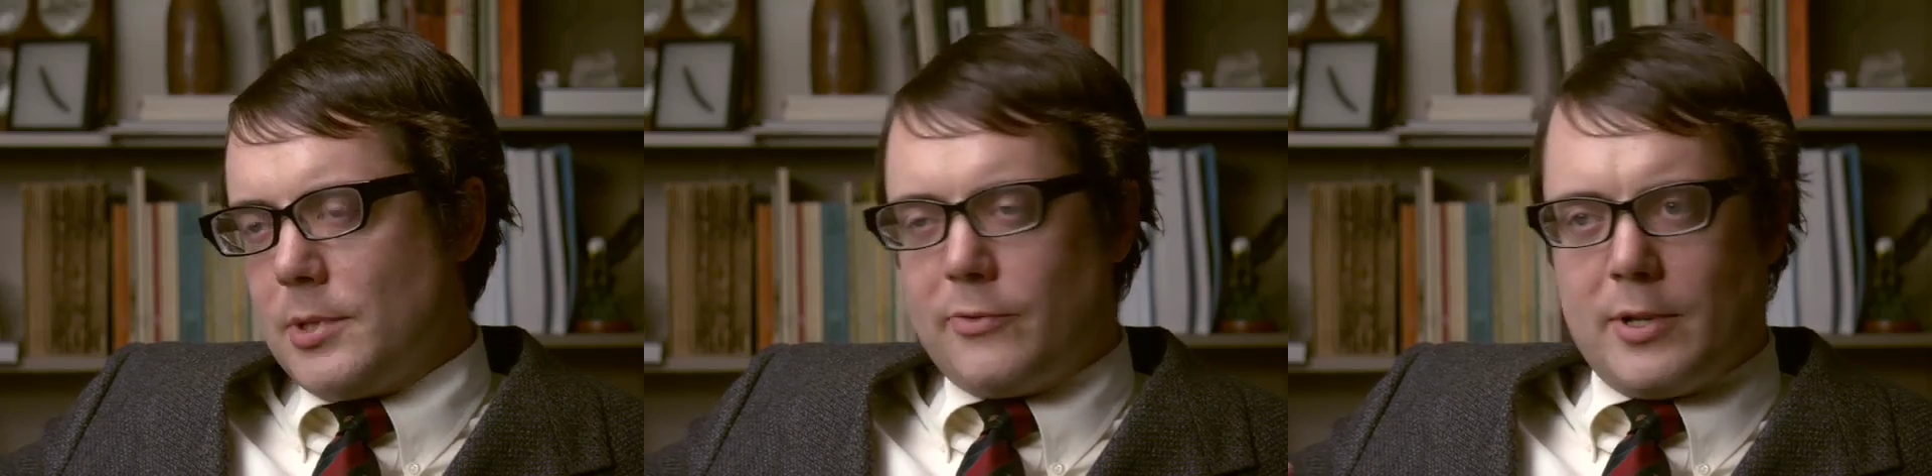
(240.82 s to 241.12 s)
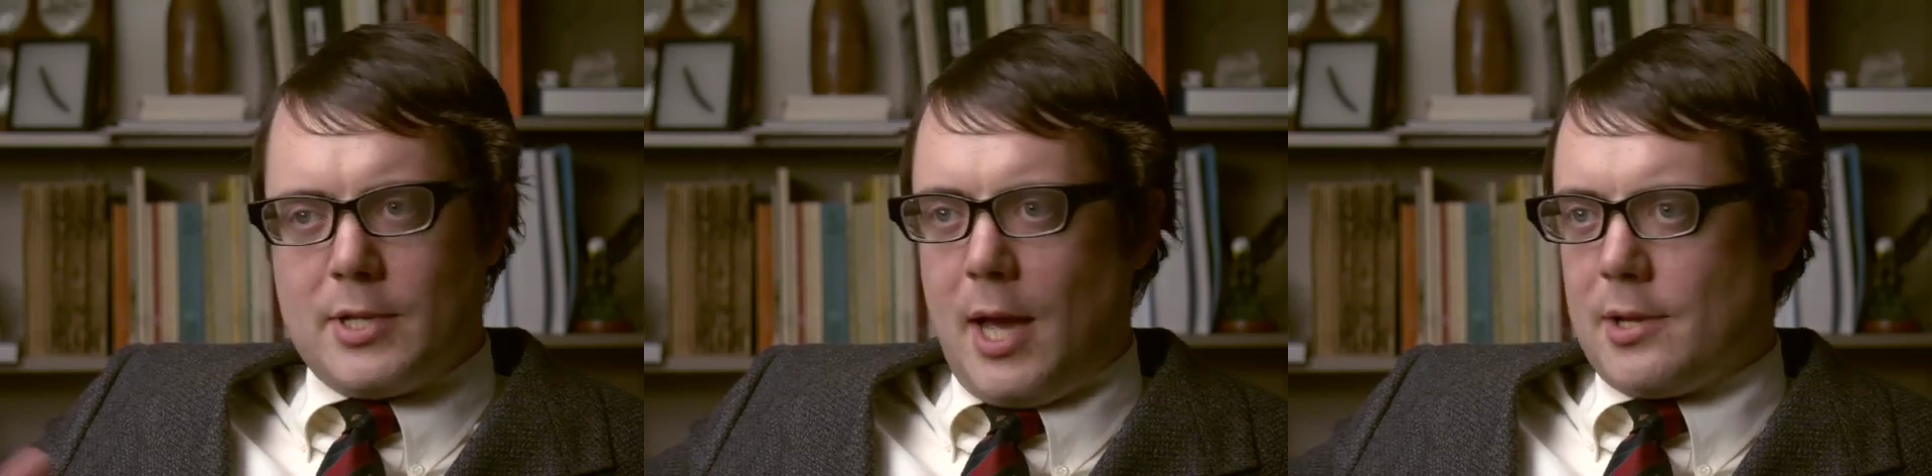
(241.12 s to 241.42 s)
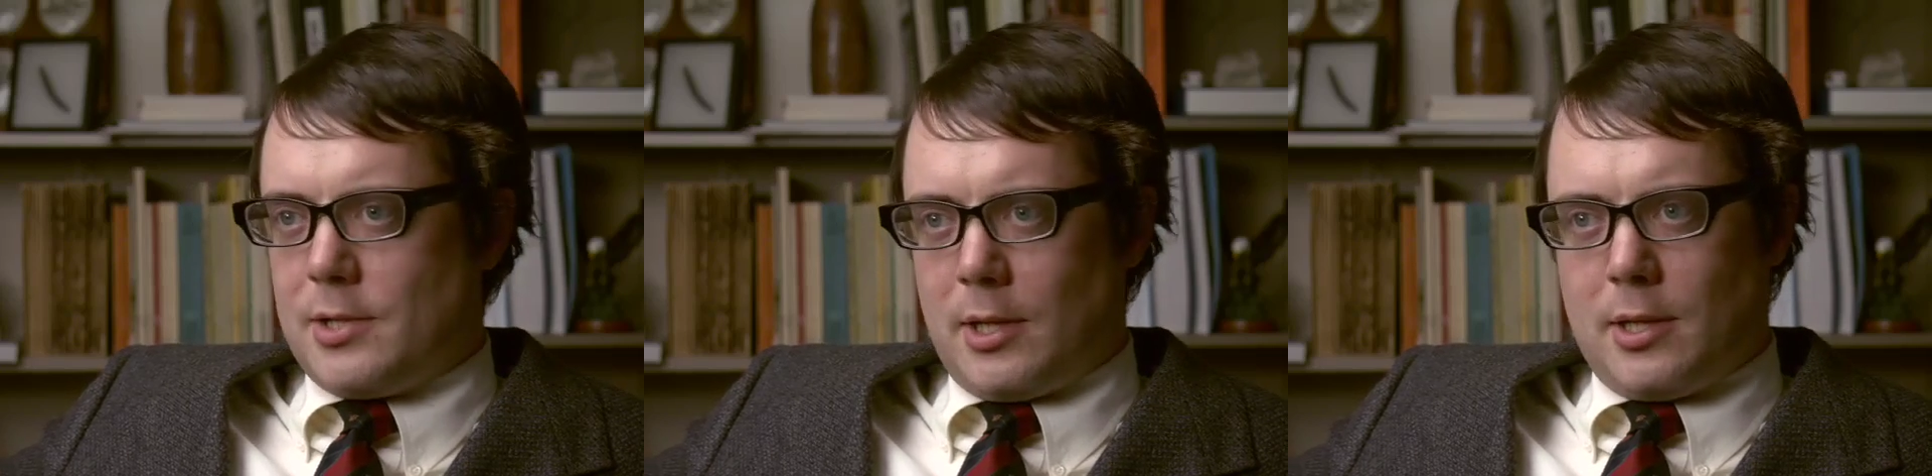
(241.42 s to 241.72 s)
It's
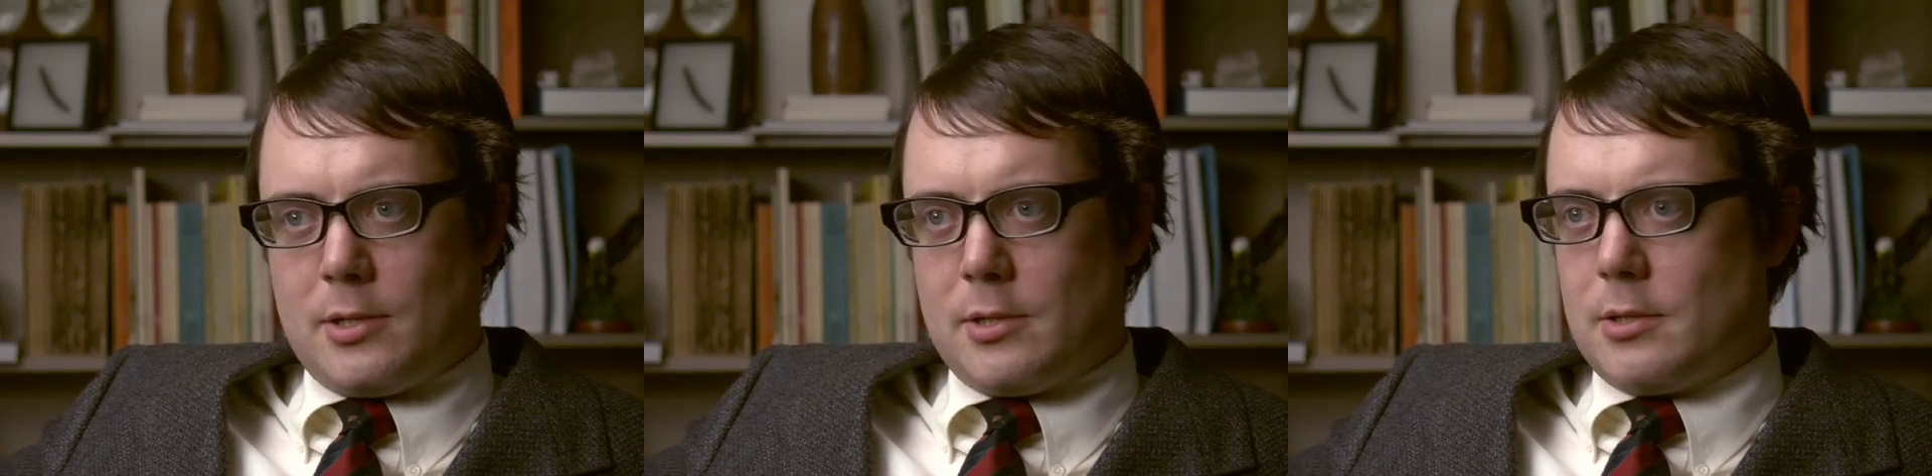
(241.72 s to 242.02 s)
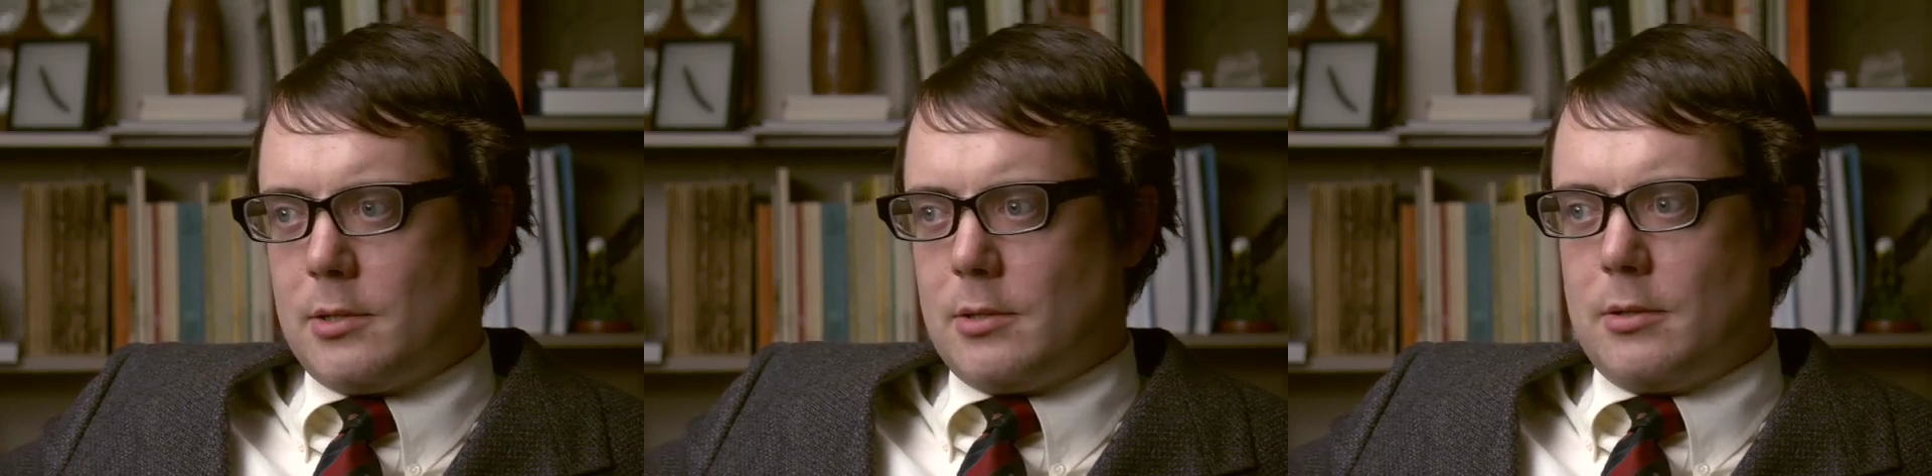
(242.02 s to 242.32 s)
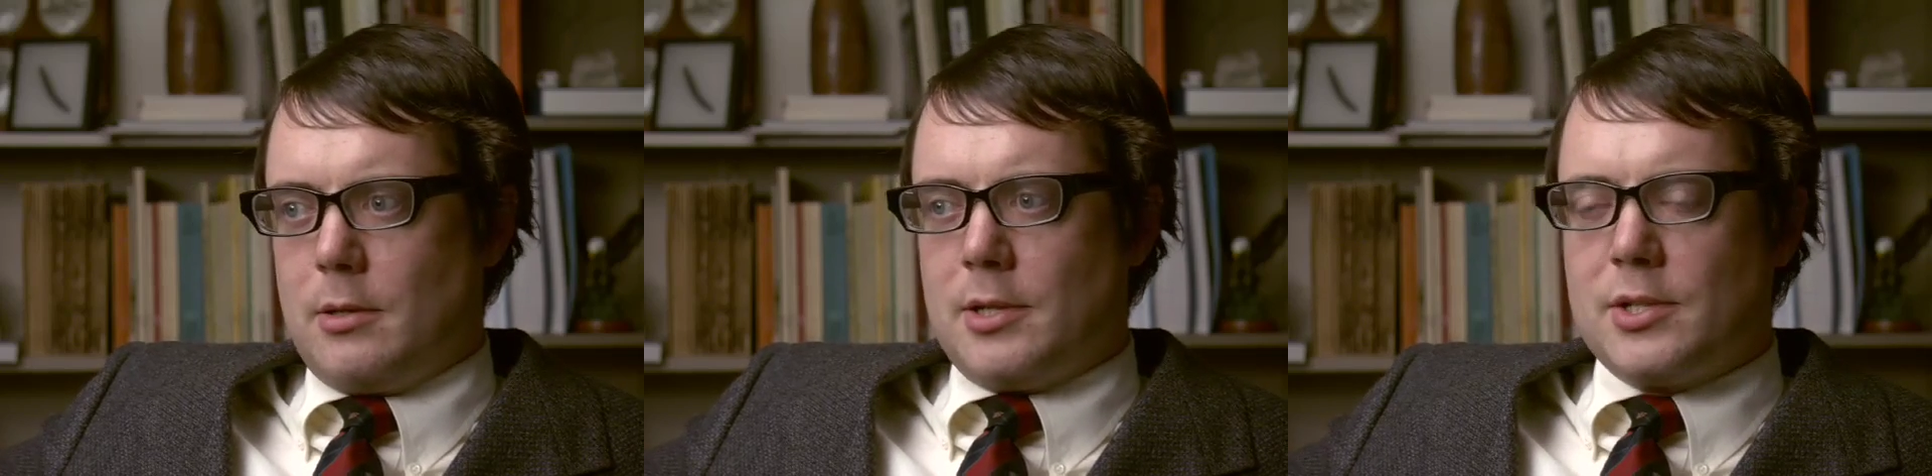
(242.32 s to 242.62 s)
fantastic. It's
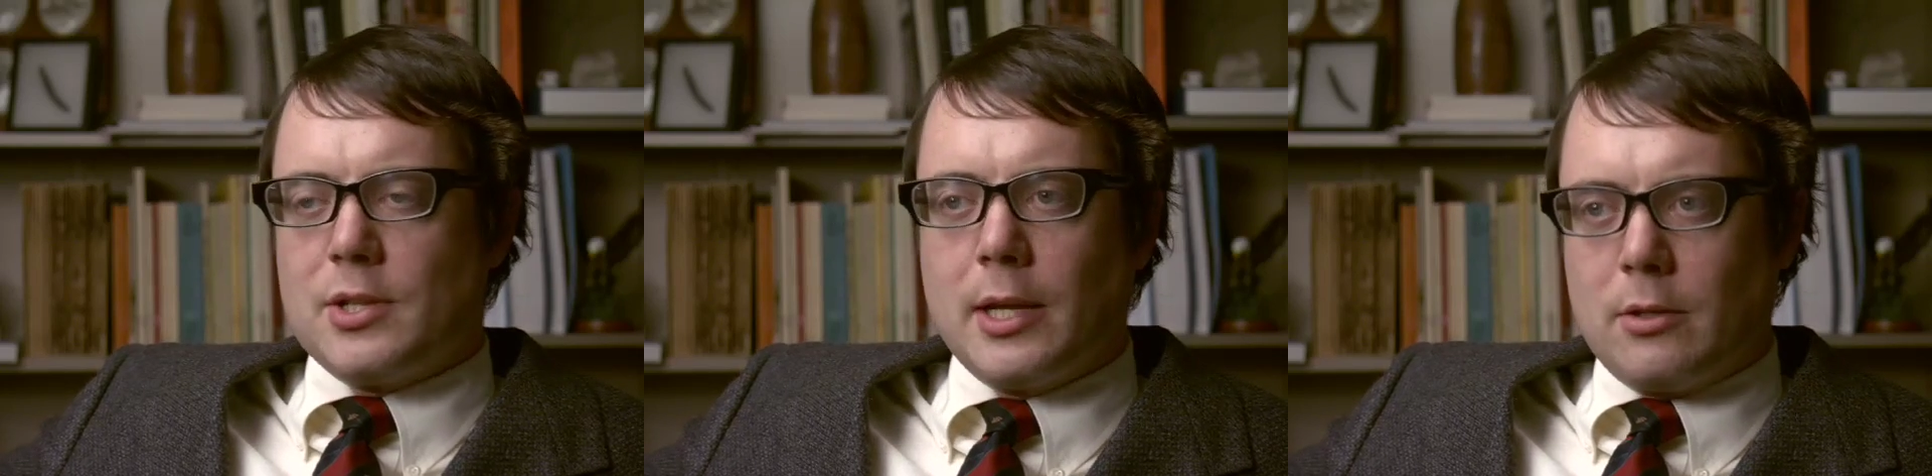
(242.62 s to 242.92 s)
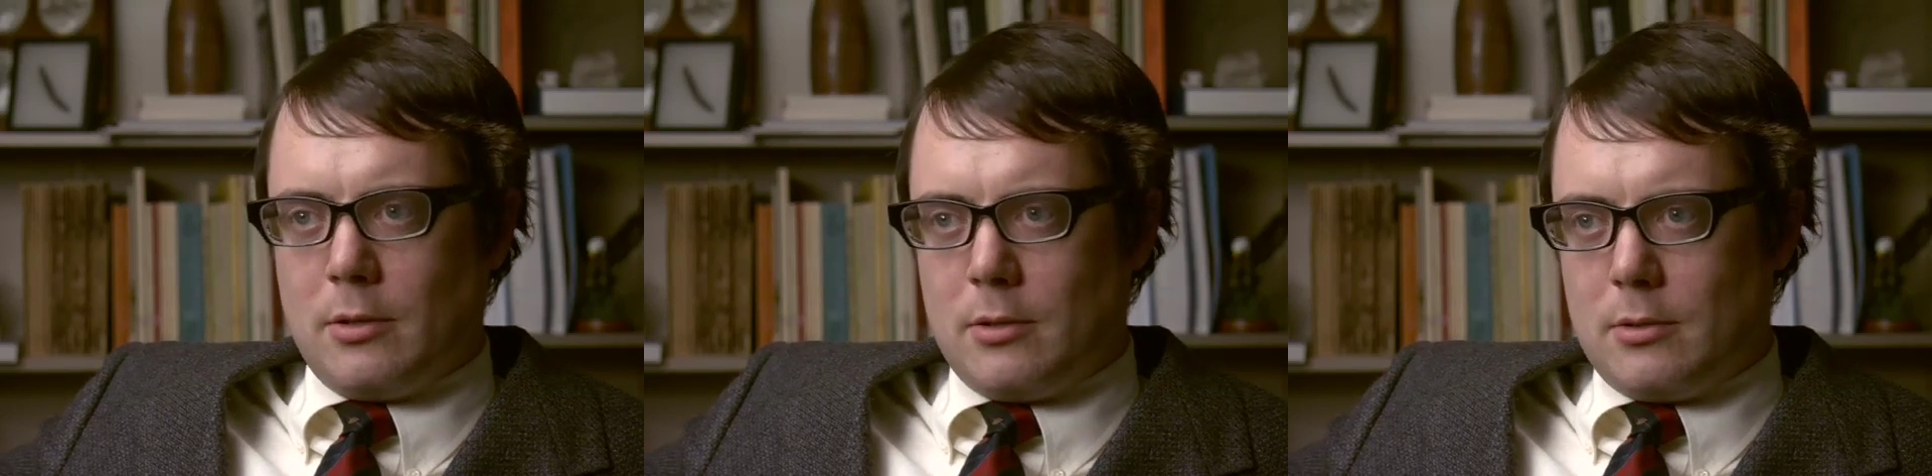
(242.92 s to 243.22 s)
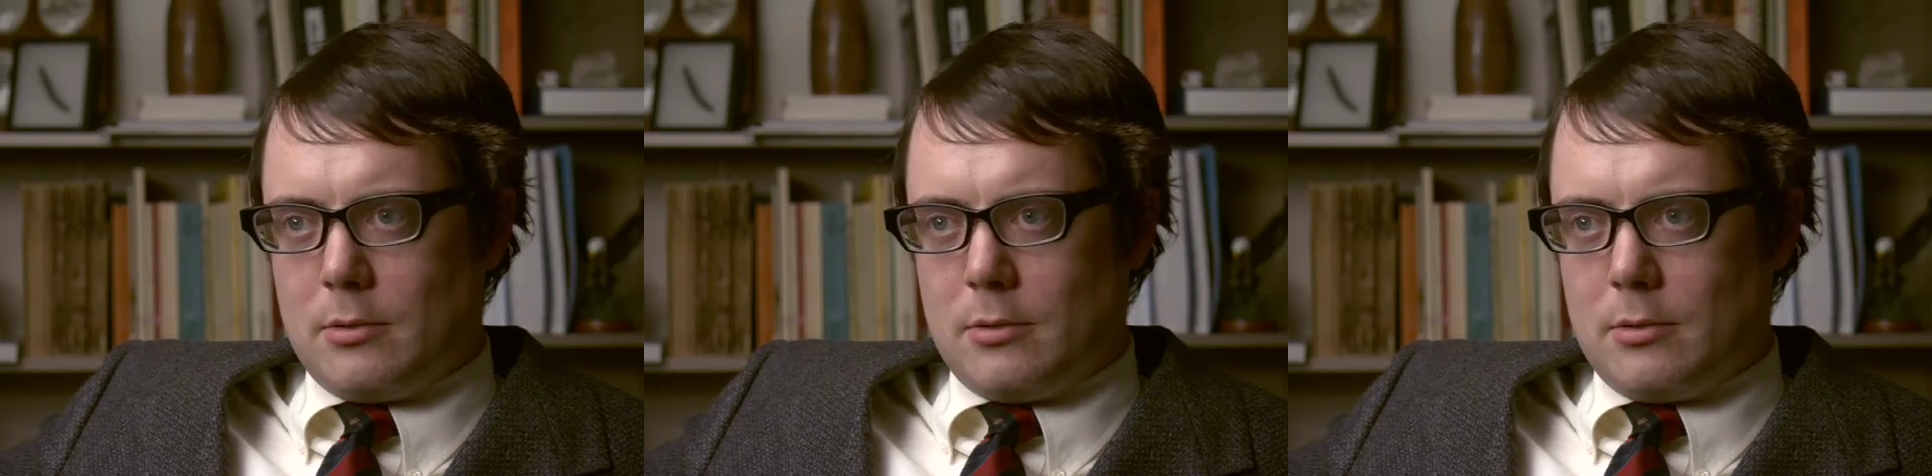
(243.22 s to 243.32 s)
a cycle.